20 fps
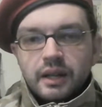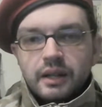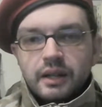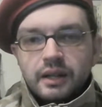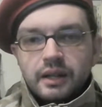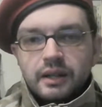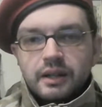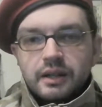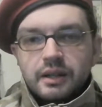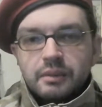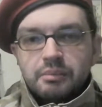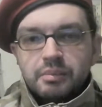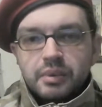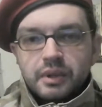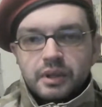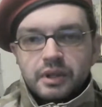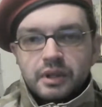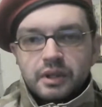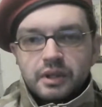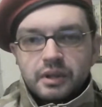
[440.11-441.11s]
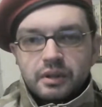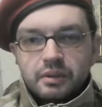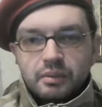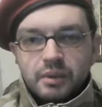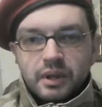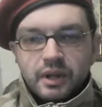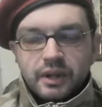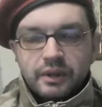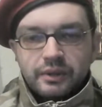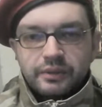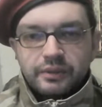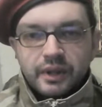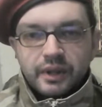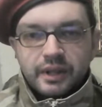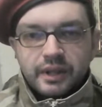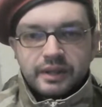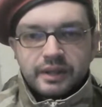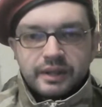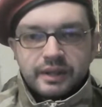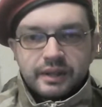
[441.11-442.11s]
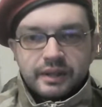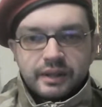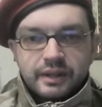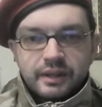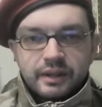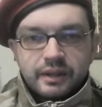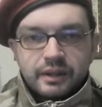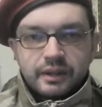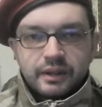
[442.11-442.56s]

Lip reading: the British were first